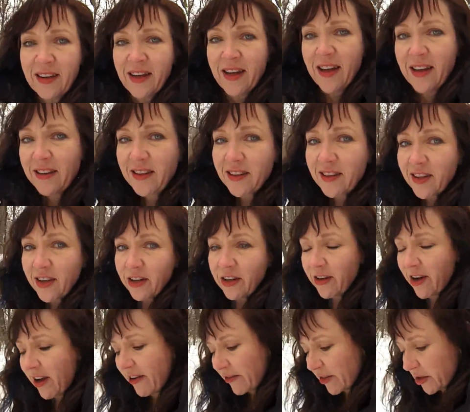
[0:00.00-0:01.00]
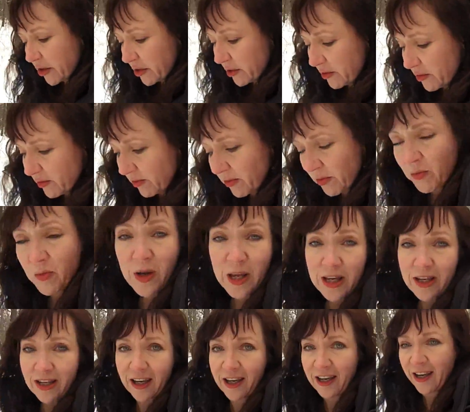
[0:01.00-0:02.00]
Hang in there, have a good
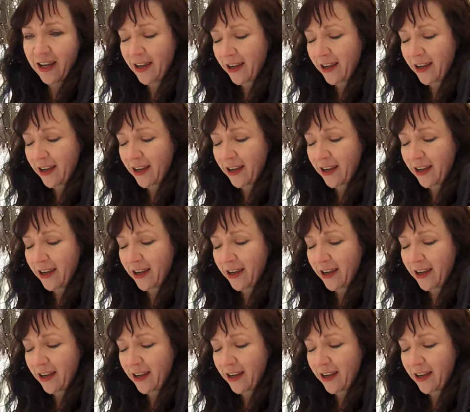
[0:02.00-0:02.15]
week.